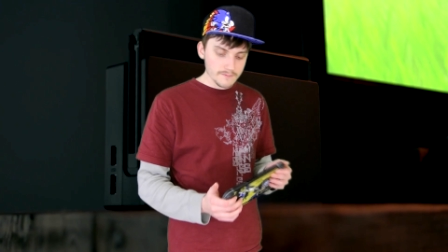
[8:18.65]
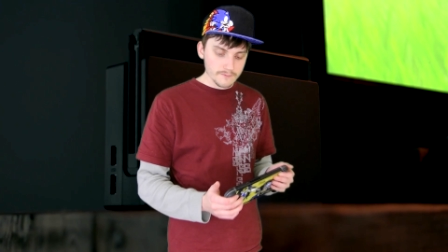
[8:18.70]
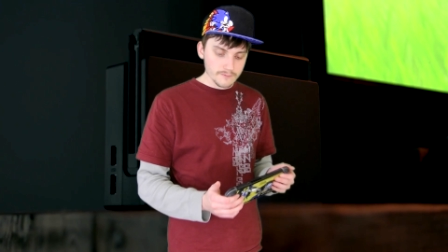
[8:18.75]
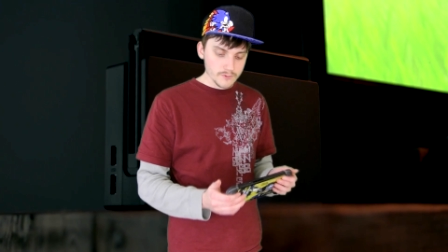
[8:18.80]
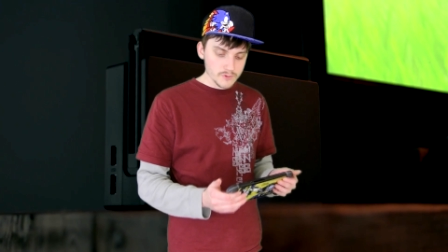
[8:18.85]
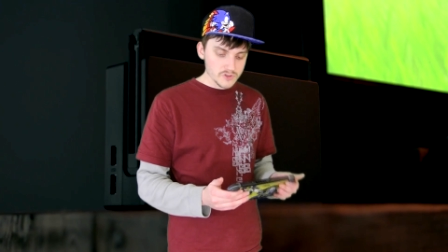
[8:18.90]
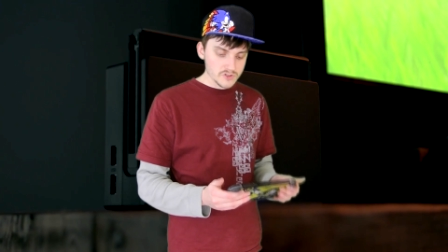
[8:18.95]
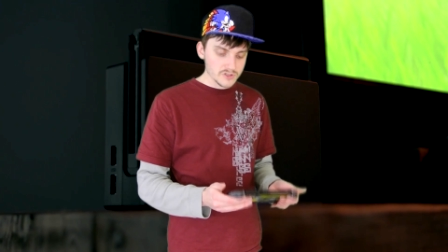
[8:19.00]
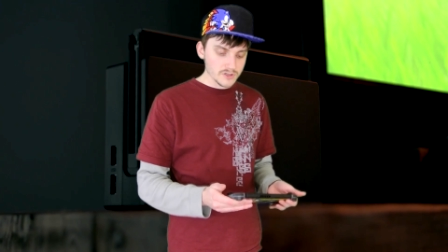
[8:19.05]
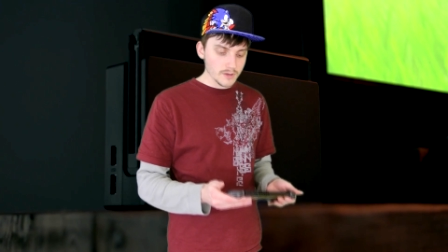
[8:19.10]

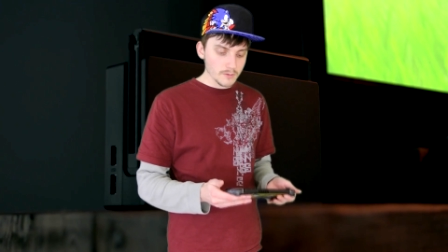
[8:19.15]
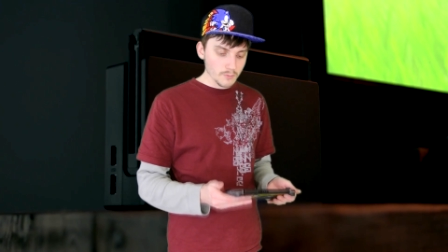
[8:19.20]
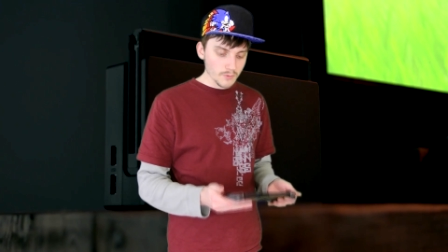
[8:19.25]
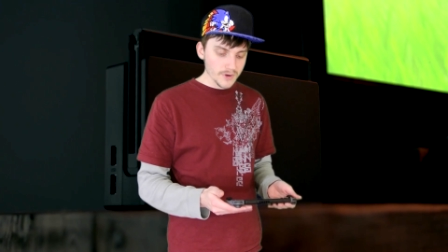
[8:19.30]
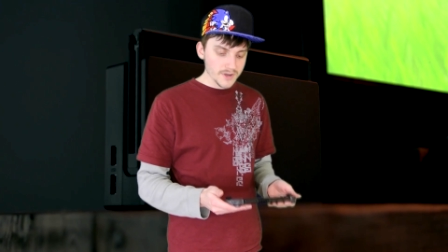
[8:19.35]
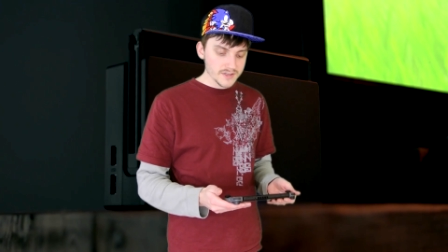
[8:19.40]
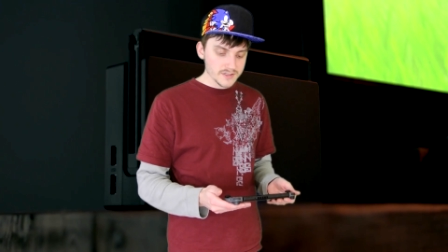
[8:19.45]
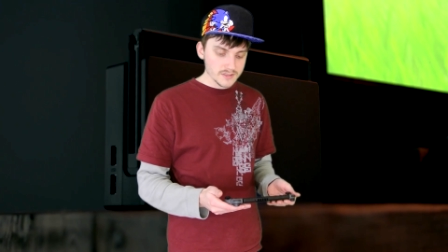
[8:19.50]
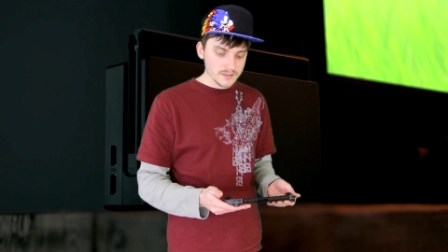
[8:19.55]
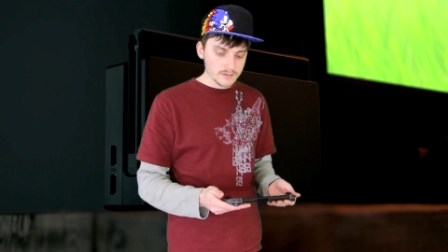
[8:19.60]
for some
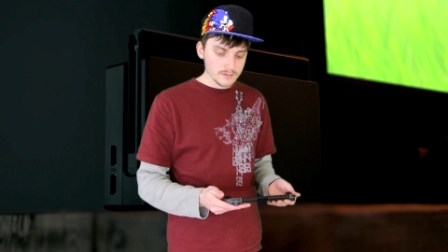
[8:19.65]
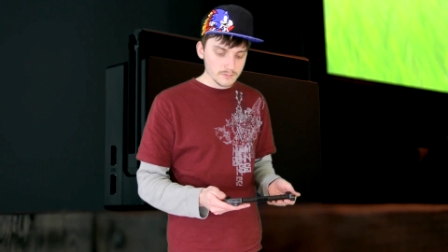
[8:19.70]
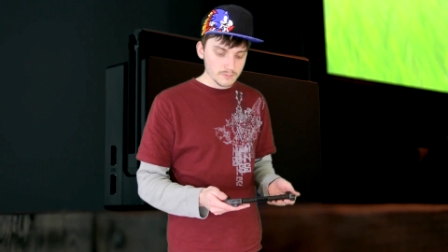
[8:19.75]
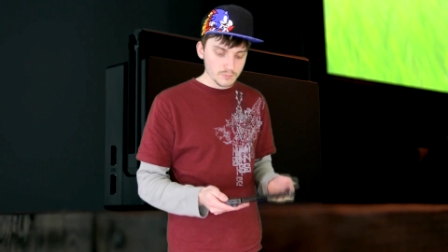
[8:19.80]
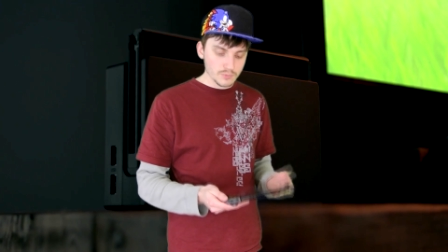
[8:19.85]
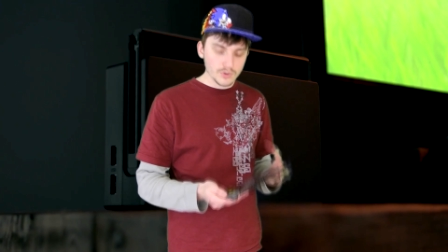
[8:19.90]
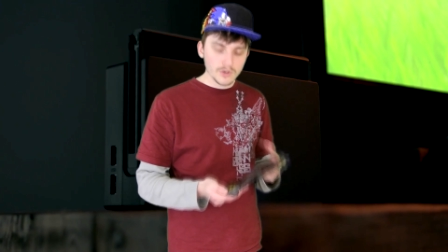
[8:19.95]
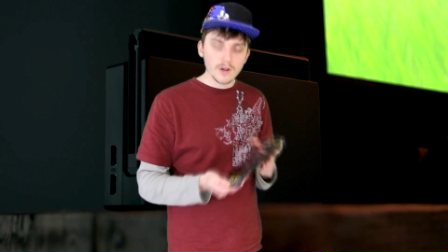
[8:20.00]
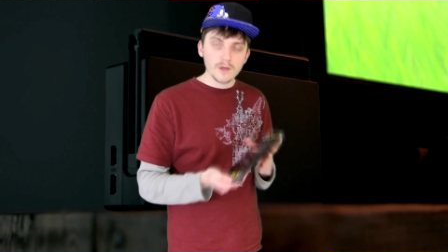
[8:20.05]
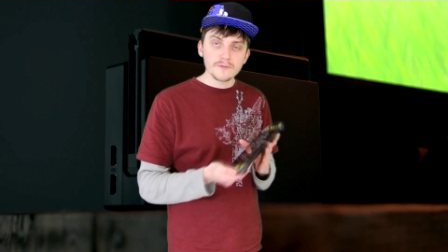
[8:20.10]
reason,
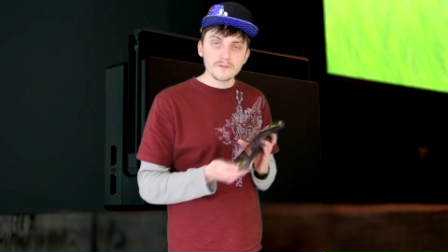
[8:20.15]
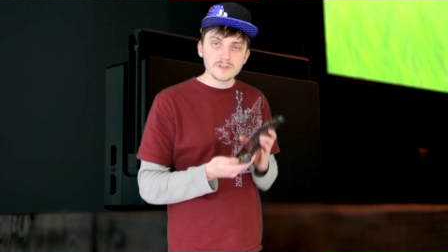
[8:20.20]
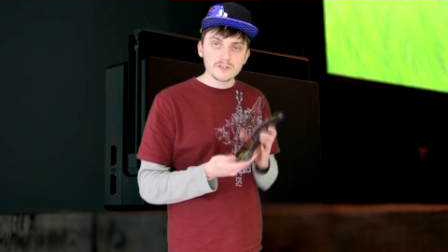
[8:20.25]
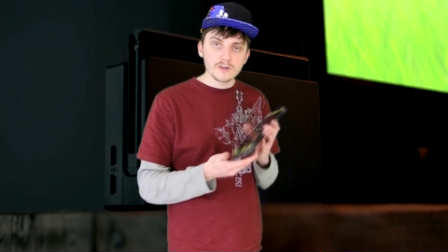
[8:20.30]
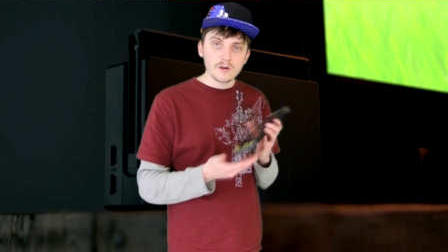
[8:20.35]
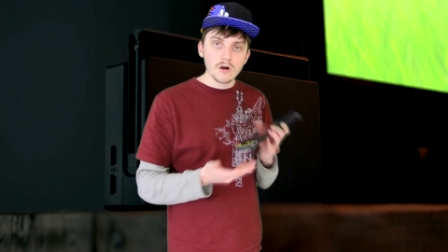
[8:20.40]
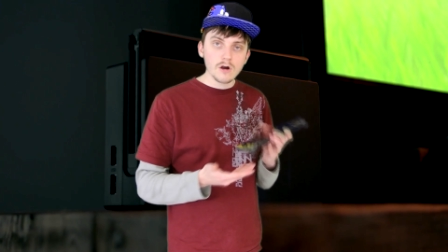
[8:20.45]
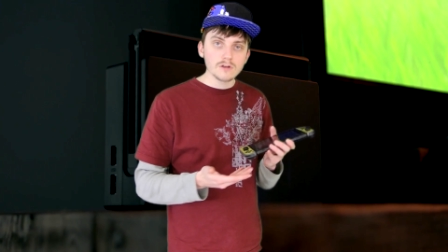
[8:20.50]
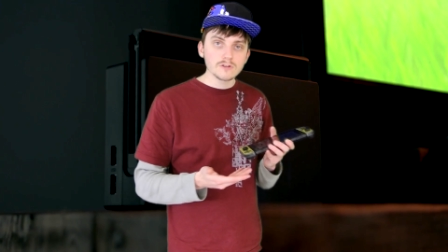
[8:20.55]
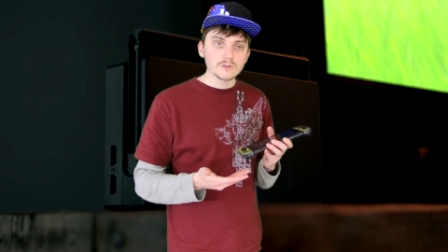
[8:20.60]
put out this
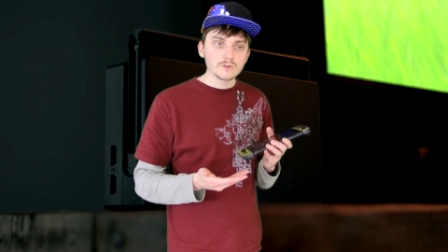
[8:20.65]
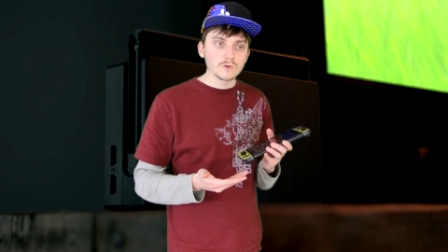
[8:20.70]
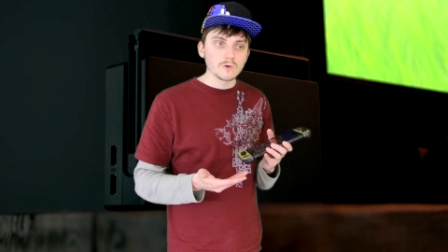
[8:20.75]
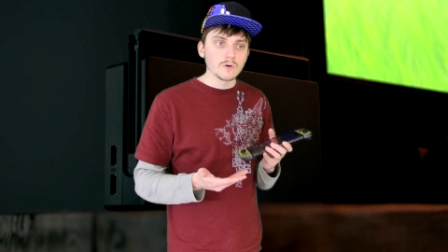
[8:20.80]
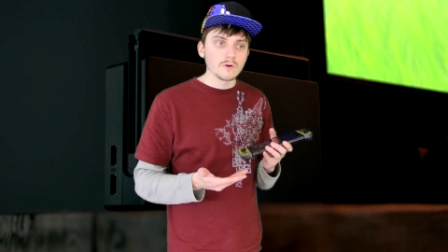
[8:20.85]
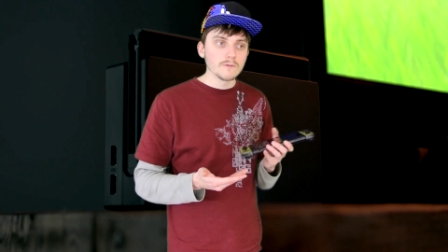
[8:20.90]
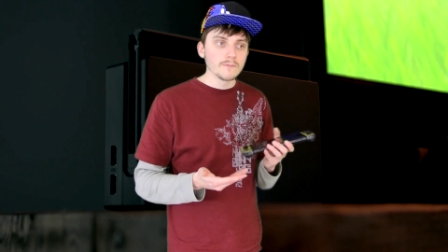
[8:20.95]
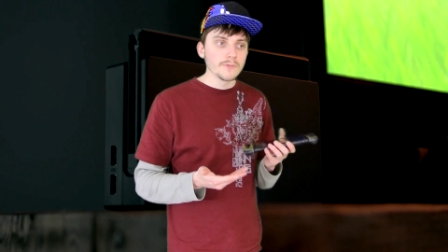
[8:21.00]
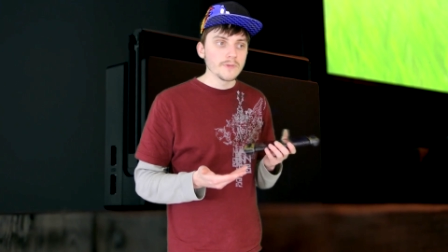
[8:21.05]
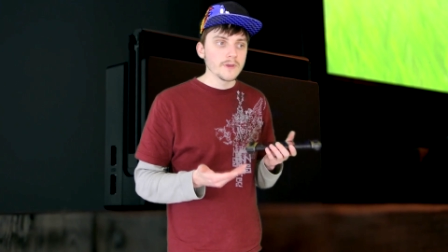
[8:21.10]

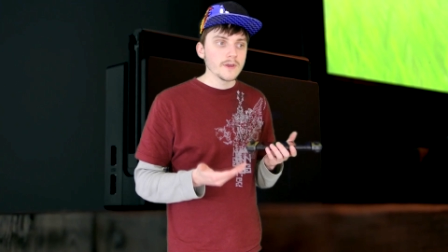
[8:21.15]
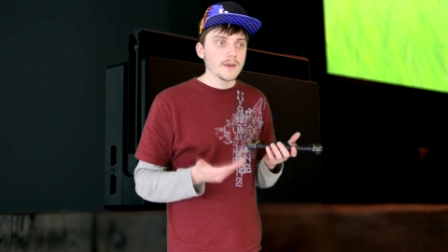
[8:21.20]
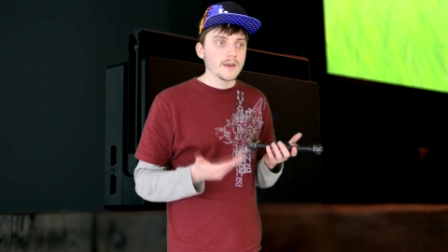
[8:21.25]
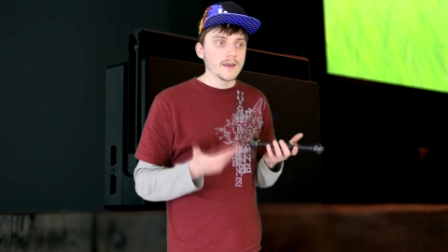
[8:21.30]
console,